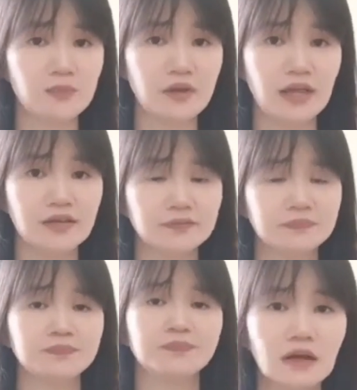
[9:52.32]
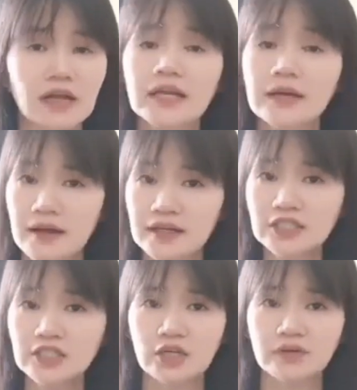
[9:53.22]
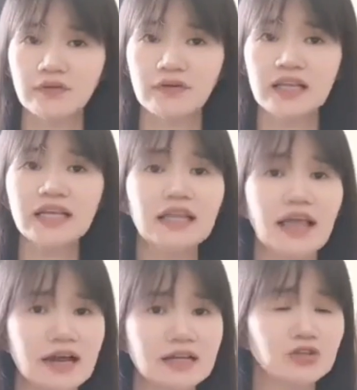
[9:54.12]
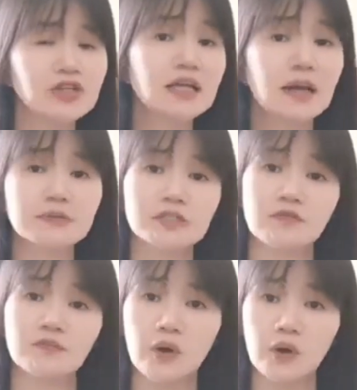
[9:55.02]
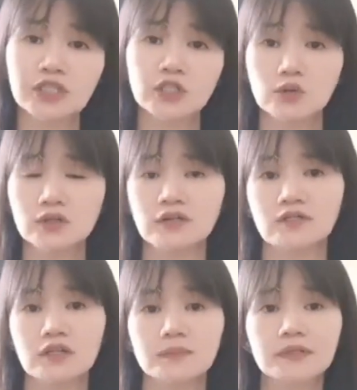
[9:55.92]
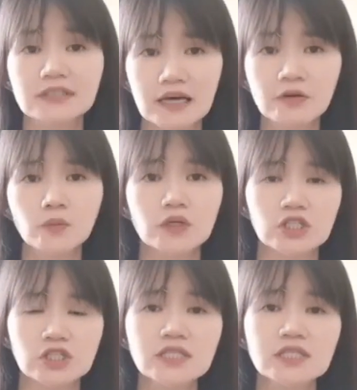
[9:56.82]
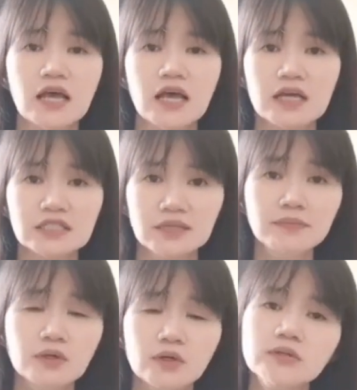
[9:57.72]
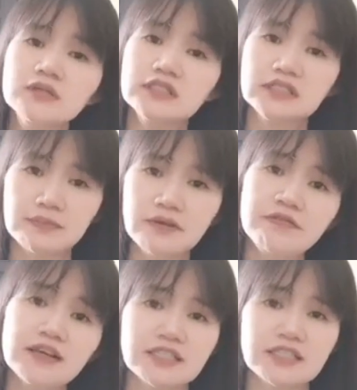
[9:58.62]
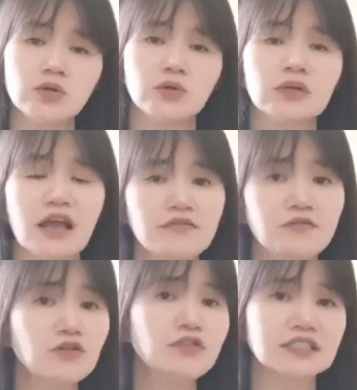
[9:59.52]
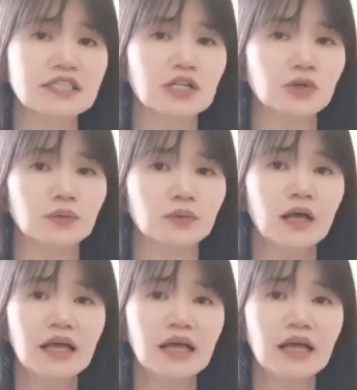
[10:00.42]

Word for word: S P A. In the market, generally, there are three types of mortgage loan available now, which is term loan, semi-flexi loan and full flexi loan.